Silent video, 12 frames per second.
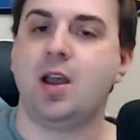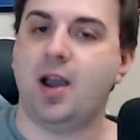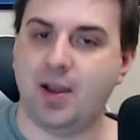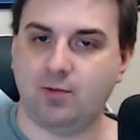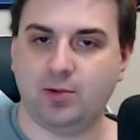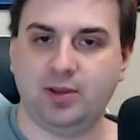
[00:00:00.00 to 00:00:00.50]
I
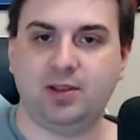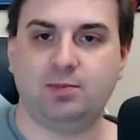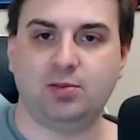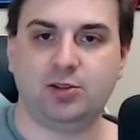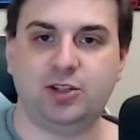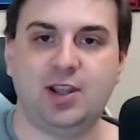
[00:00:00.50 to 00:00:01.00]
really
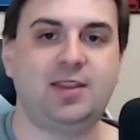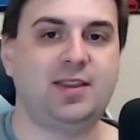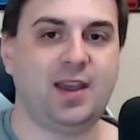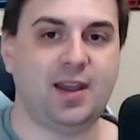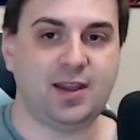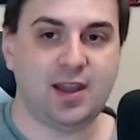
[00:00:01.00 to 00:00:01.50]
appreciate
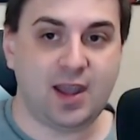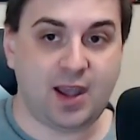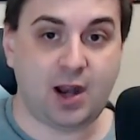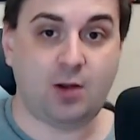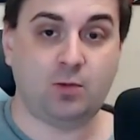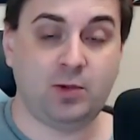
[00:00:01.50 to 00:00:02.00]
that,
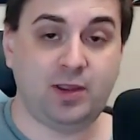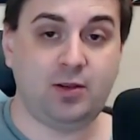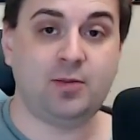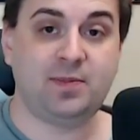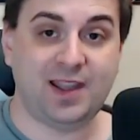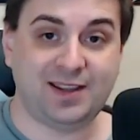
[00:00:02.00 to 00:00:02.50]
and I really
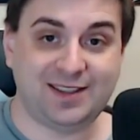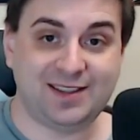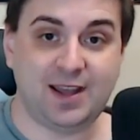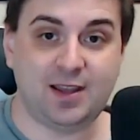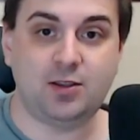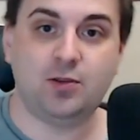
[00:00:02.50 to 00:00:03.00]
hope that
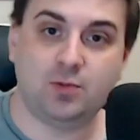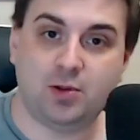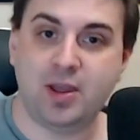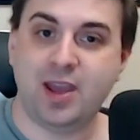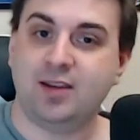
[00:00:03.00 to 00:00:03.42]
today you will